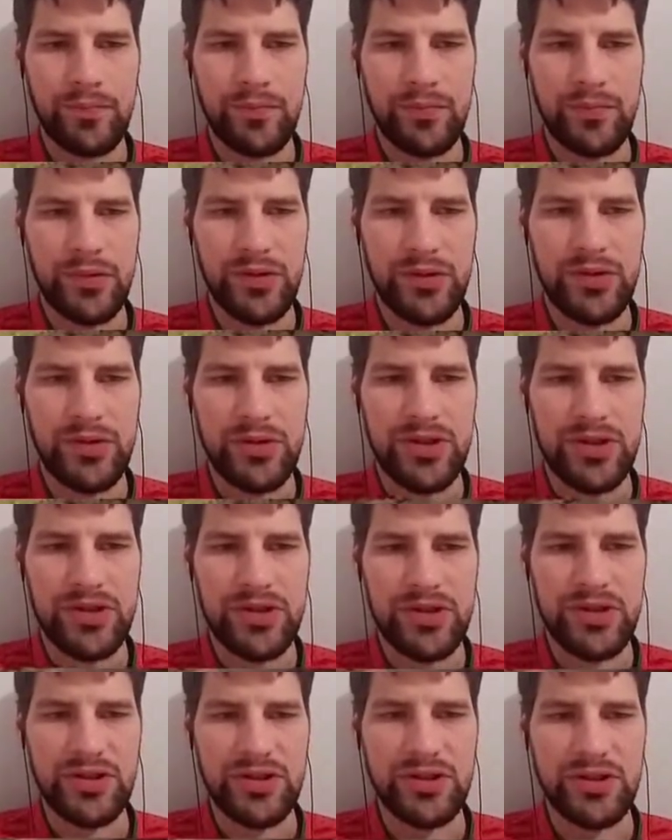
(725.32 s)
Which isn't
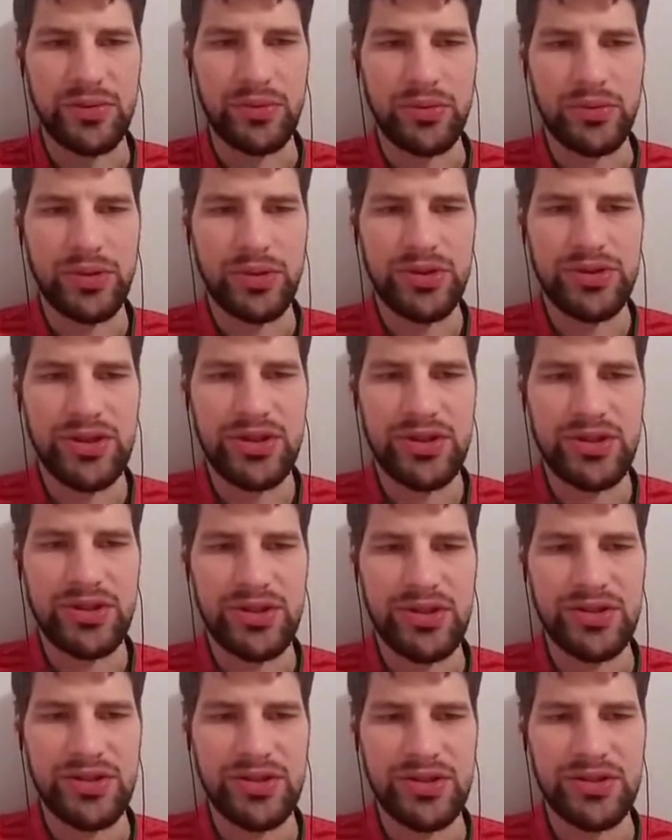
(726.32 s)
the worst thing, just
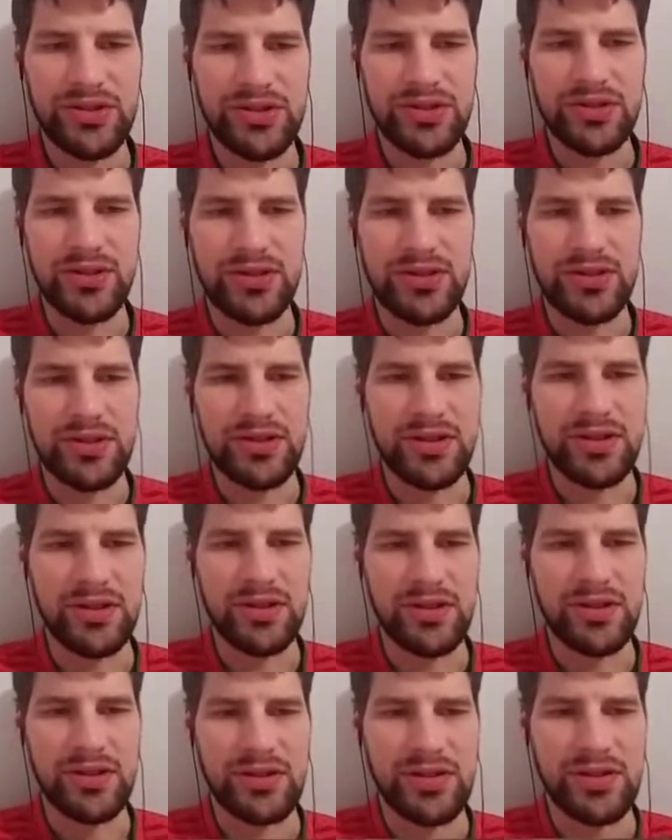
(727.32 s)
because he can
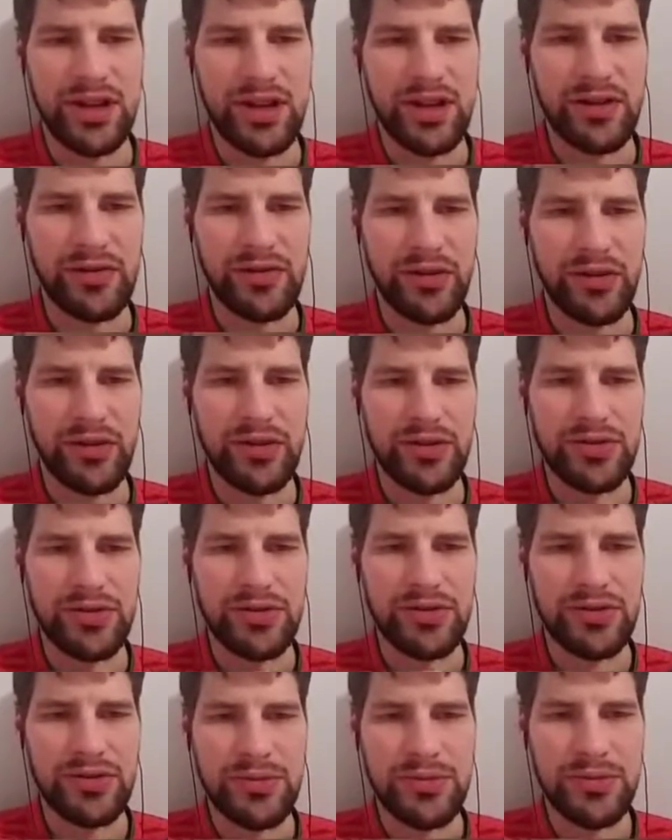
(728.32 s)
tank for all these
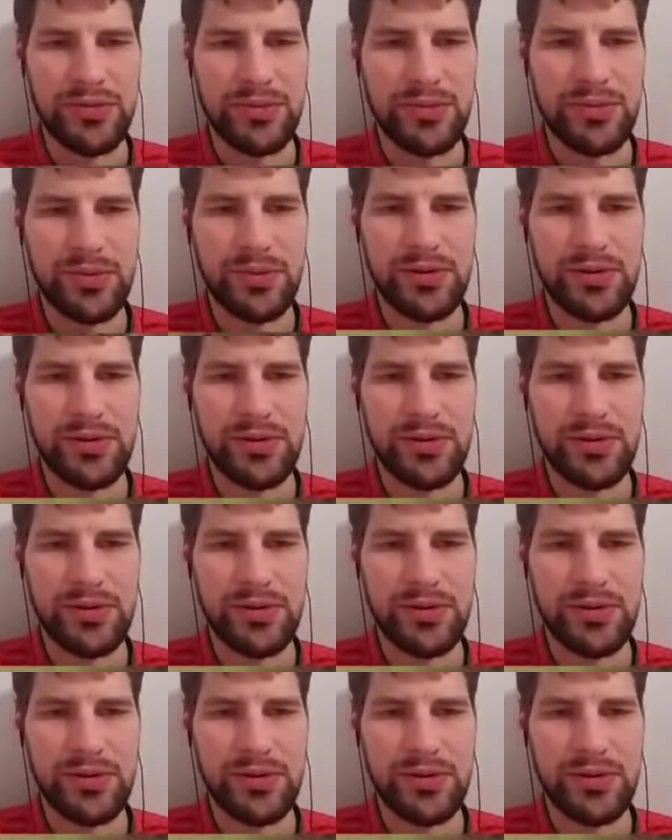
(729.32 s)
troops, but